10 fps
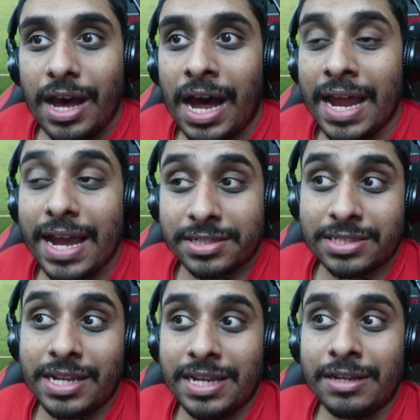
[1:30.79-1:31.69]
I
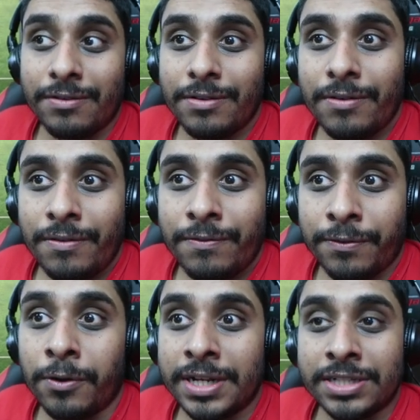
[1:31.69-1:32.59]
actually
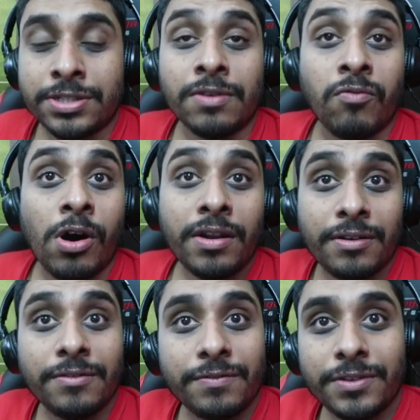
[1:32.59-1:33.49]
thought they should have
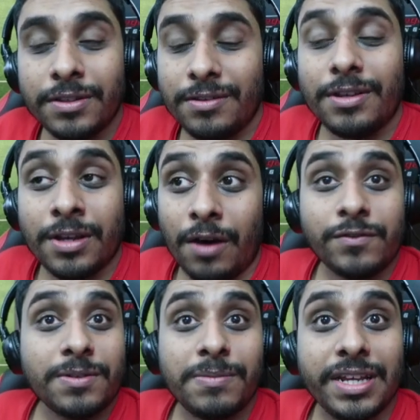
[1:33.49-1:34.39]
won
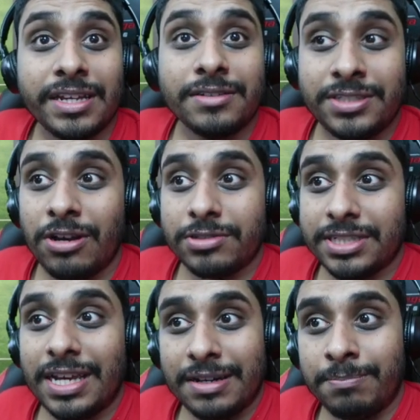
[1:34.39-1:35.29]
comfortably.
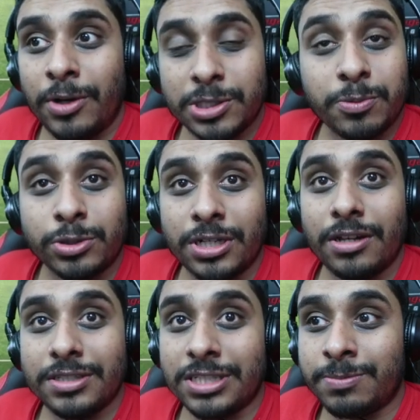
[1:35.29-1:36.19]
Chelsea had multiple
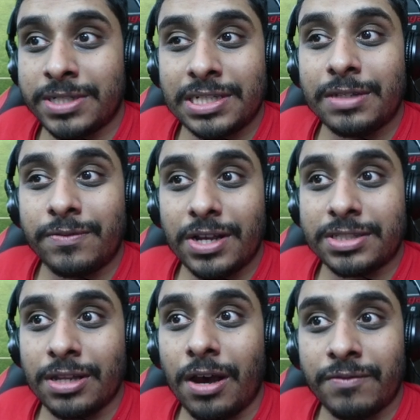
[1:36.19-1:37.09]
chances, especially in the
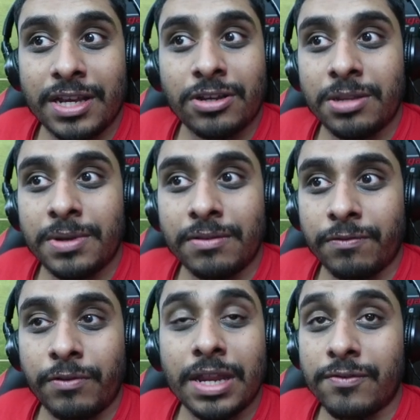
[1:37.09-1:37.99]
first half. They could have been
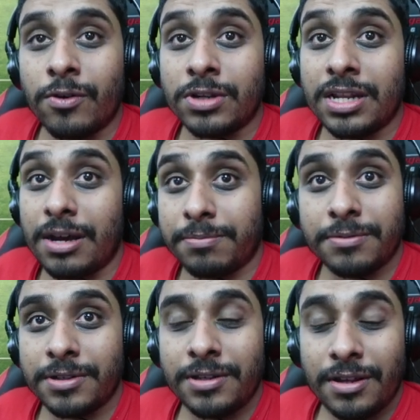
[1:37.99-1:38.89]
3-4-0
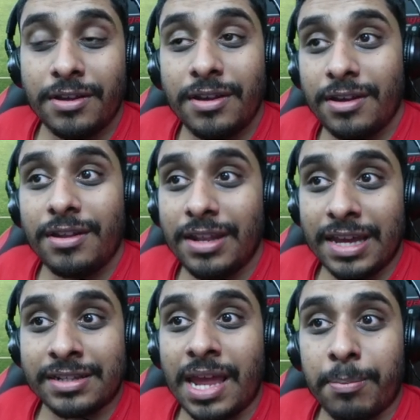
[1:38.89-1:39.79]
up.
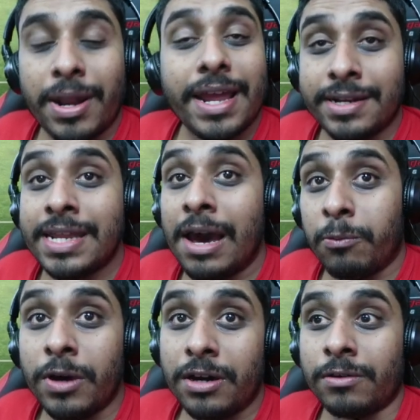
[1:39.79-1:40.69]
Like, they played
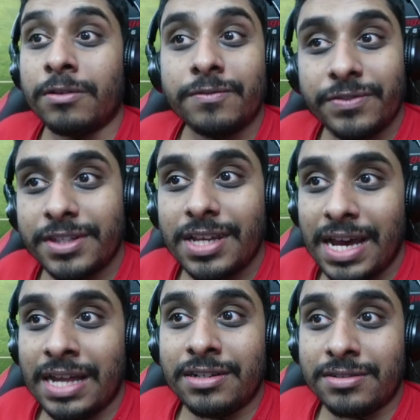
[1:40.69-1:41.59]
that well.
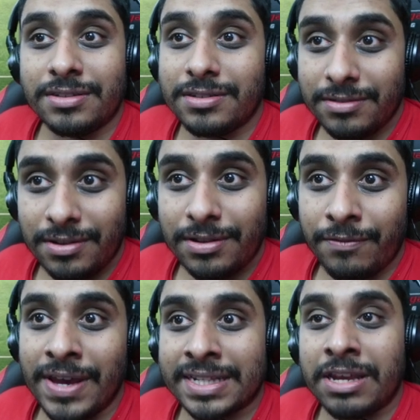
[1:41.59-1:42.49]
And
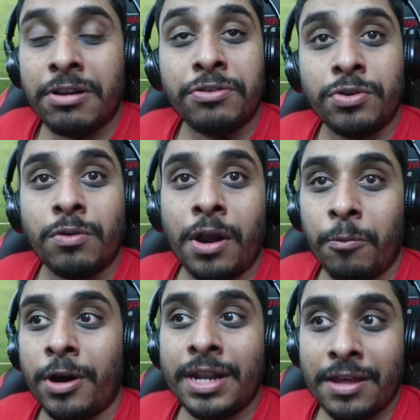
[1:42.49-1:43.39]
the fact they only drew
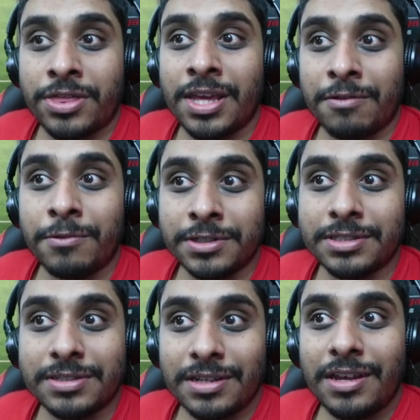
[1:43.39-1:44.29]
1-1, I think,
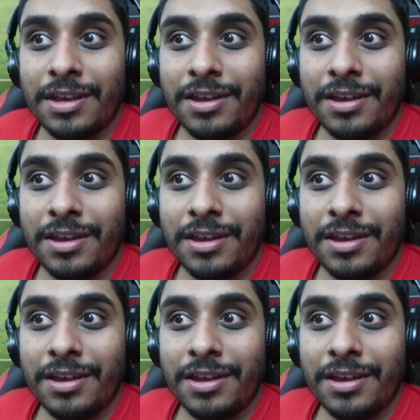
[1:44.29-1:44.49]
was...